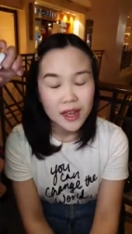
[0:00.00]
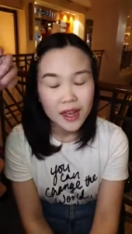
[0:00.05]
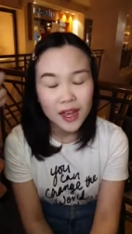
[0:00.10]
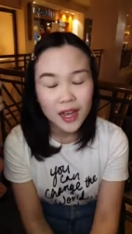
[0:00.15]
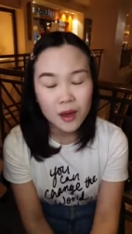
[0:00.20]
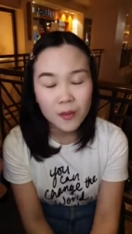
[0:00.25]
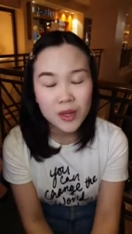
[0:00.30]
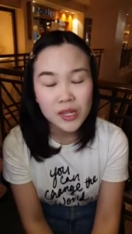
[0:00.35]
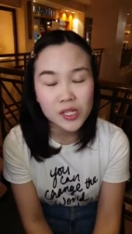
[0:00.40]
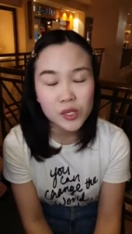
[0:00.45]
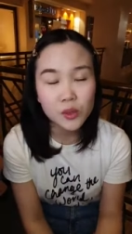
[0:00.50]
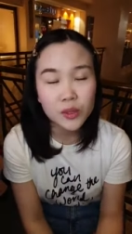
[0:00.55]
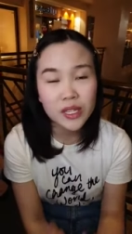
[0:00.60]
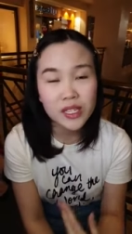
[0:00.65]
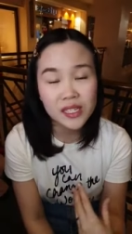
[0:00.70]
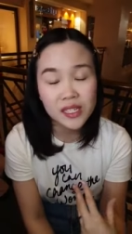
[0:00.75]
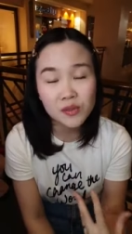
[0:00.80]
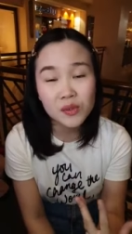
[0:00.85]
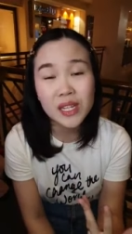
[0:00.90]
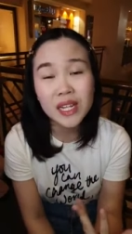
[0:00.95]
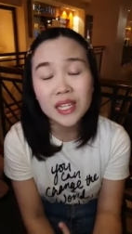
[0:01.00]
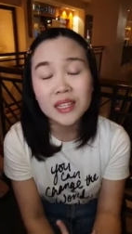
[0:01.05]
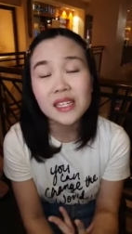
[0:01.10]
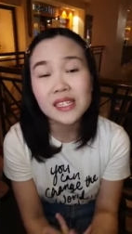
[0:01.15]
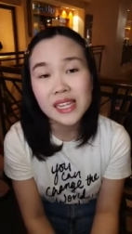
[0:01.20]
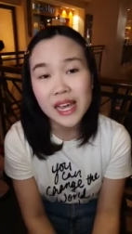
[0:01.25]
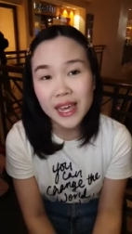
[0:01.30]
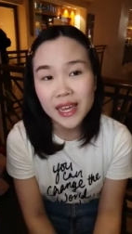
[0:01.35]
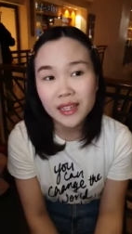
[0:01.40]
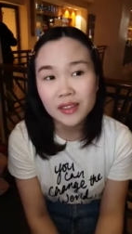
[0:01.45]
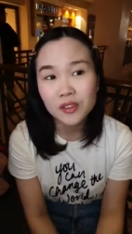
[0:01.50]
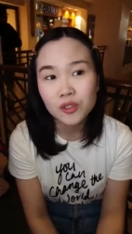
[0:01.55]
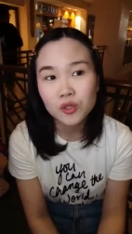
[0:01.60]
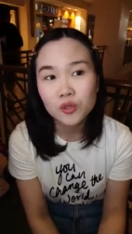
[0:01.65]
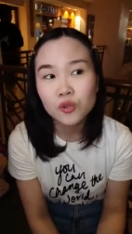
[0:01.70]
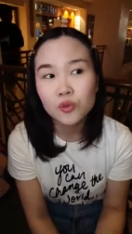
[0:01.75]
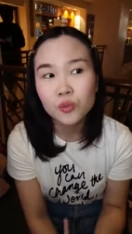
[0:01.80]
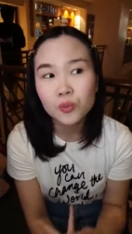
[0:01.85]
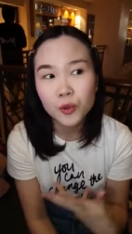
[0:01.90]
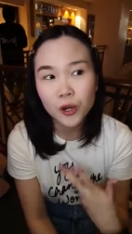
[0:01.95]
Um, and so it's really designed
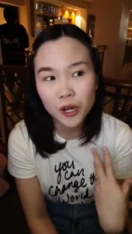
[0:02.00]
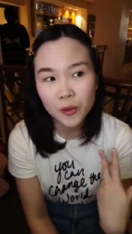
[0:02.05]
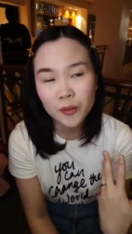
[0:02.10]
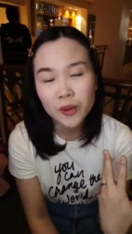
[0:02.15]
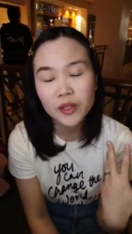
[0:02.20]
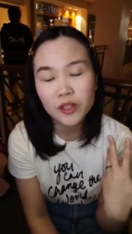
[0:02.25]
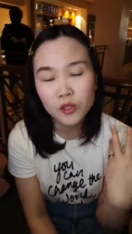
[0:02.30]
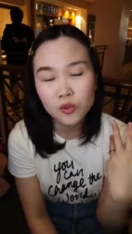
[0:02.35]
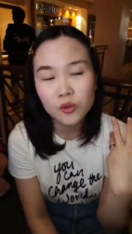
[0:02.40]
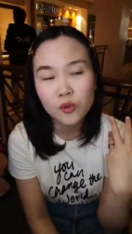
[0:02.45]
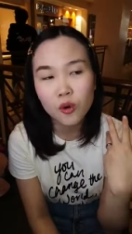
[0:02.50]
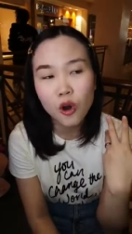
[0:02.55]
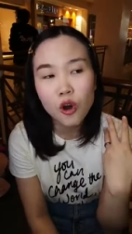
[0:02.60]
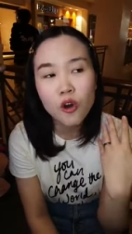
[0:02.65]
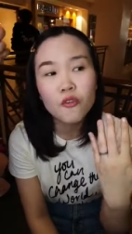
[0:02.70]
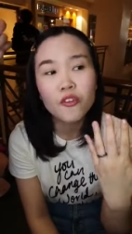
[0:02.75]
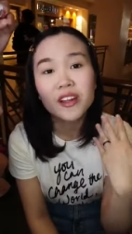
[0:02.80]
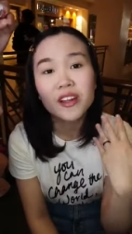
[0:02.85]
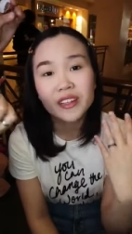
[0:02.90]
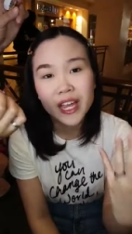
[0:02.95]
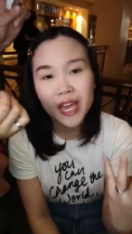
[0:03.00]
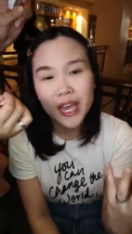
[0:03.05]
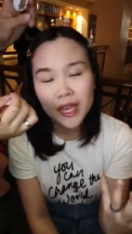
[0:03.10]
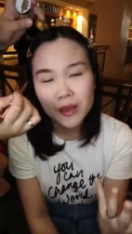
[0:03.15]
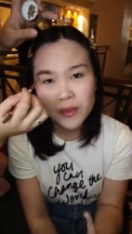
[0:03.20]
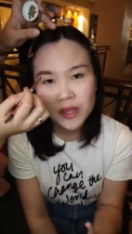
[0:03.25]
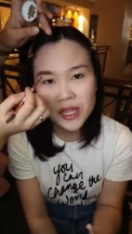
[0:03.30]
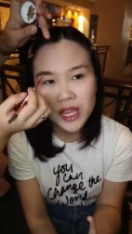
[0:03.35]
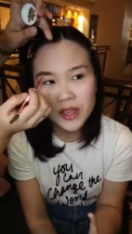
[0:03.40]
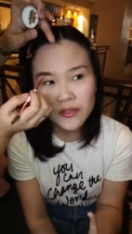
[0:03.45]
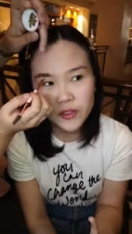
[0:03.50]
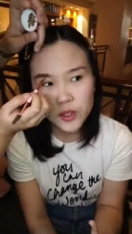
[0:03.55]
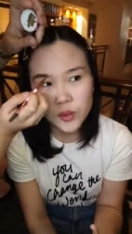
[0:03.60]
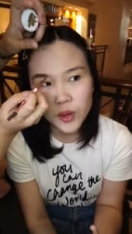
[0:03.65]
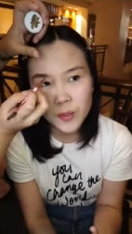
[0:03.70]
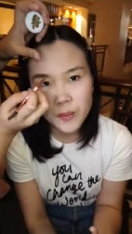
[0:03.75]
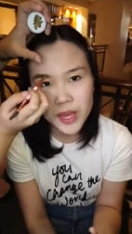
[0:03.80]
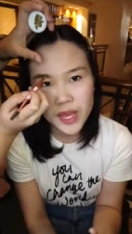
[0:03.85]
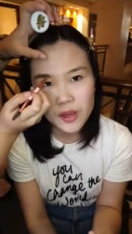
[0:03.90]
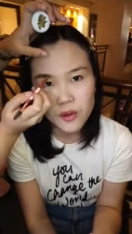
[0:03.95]
to, perm to over time, give
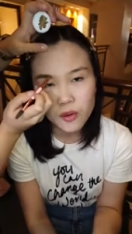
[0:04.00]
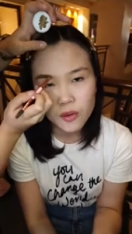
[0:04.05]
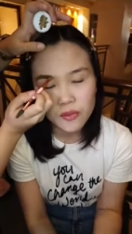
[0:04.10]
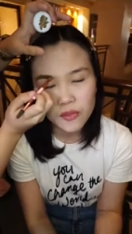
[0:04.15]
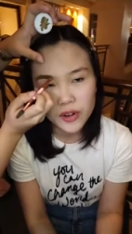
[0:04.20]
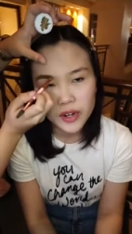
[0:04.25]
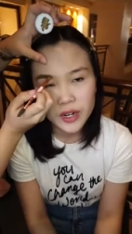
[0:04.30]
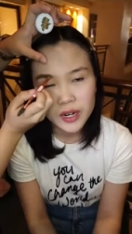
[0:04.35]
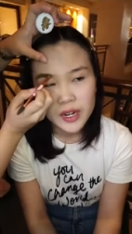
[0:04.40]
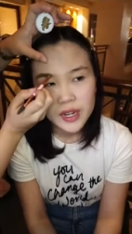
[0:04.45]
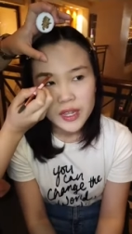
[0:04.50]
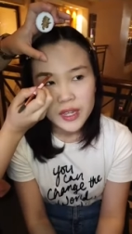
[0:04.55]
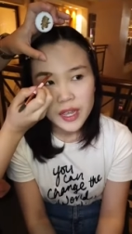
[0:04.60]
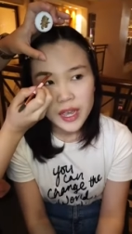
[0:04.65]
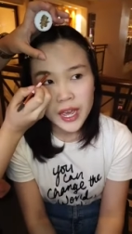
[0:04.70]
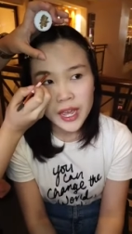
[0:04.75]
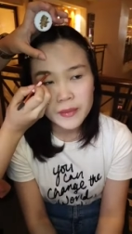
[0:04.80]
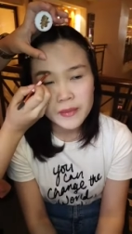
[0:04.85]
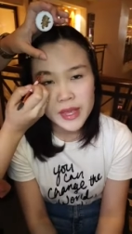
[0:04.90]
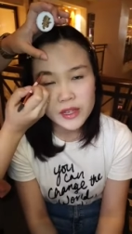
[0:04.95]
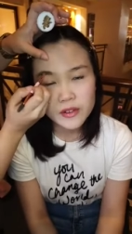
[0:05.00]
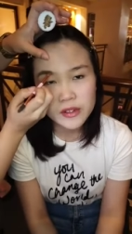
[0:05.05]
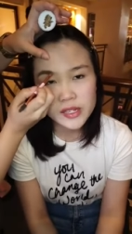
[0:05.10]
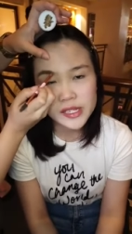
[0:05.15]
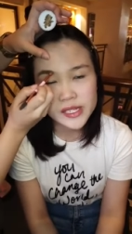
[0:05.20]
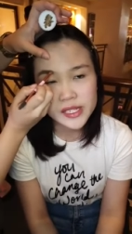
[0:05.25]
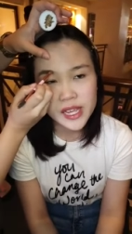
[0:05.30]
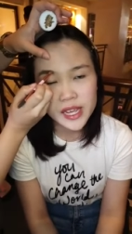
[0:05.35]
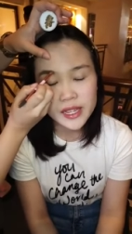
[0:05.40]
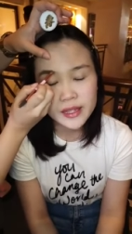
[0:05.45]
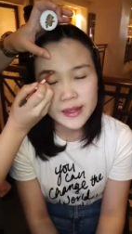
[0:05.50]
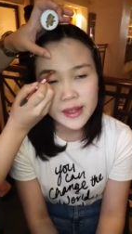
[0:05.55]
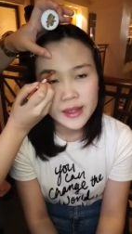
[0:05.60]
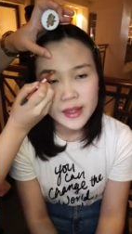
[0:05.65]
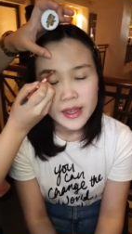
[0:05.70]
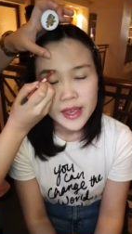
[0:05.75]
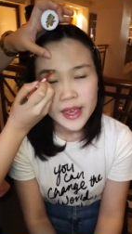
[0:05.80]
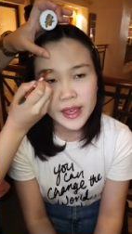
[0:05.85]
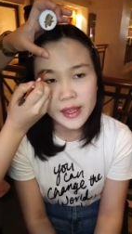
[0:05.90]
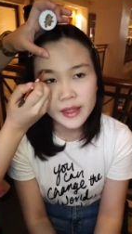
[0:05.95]
you a makeover and make your skin
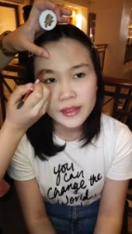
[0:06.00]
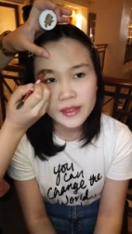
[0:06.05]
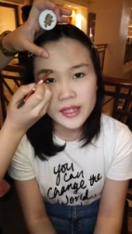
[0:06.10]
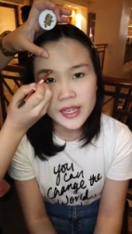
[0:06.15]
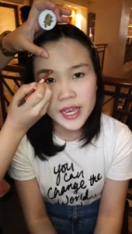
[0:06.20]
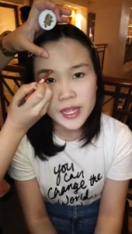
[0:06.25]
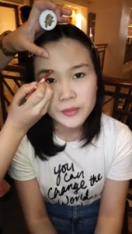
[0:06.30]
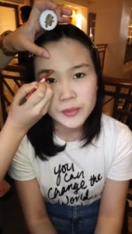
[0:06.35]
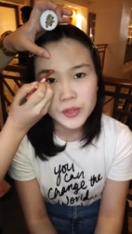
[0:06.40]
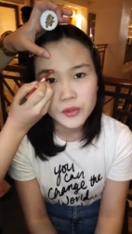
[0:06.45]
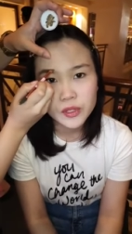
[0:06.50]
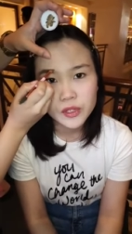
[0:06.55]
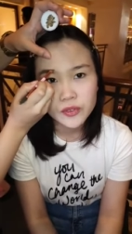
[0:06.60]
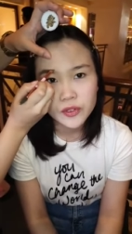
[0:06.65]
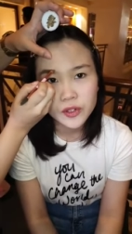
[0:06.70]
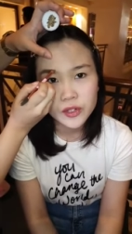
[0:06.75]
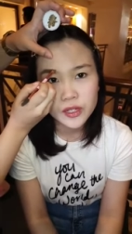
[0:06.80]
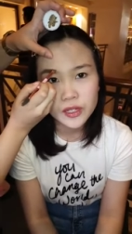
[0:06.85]
healthy and beautiful.